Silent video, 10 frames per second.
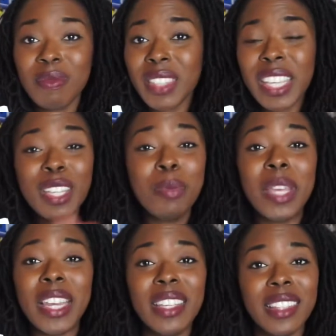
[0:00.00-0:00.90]
It could be
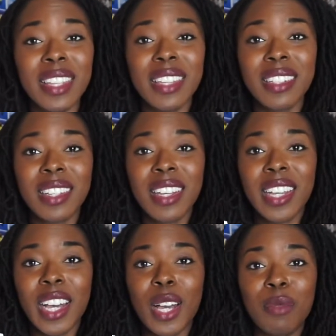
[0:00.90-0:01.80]
anything.
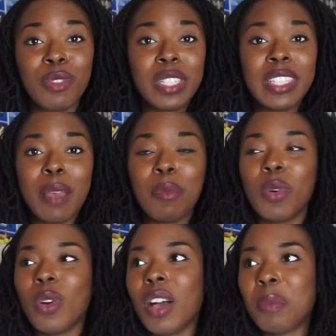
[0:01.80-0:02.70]
Um, for
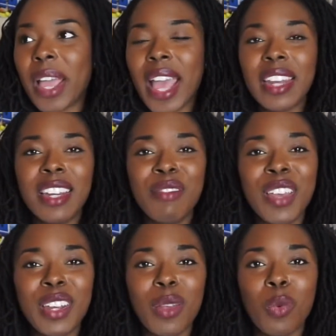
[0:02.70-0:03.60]
example, um, I had an
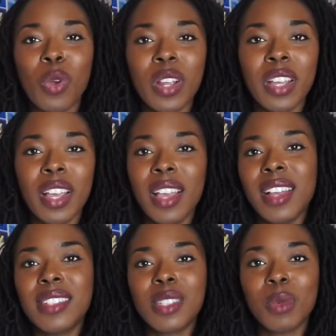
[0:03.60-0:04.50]
event at work
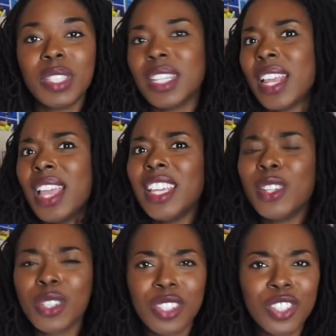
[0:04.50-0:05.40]
and someone said, Hey,
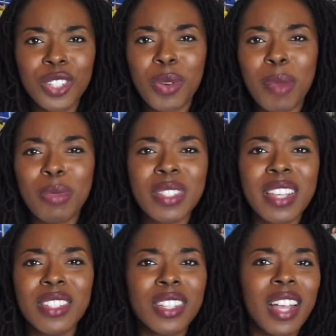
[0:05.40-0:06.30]
you're such a great
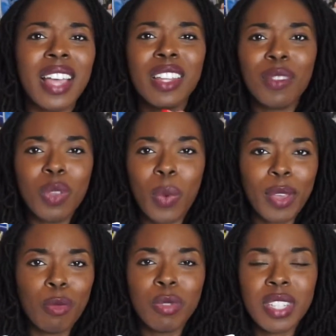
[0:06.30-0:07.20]
presenter. I love the way
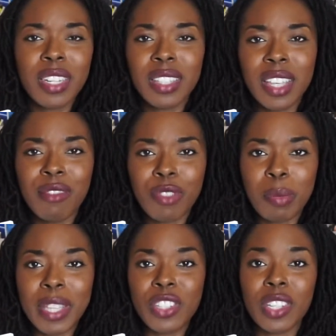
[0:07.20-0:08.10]
you presented the
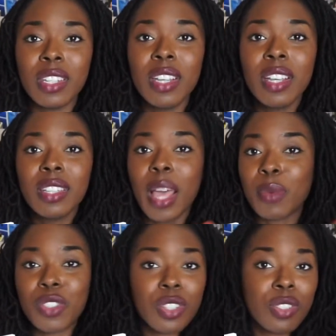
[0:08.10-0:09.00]
information. That
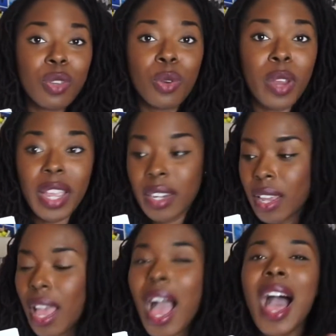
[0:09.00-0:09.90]
was just so great.
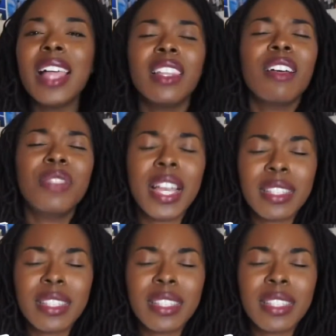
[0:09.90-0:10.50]
I love that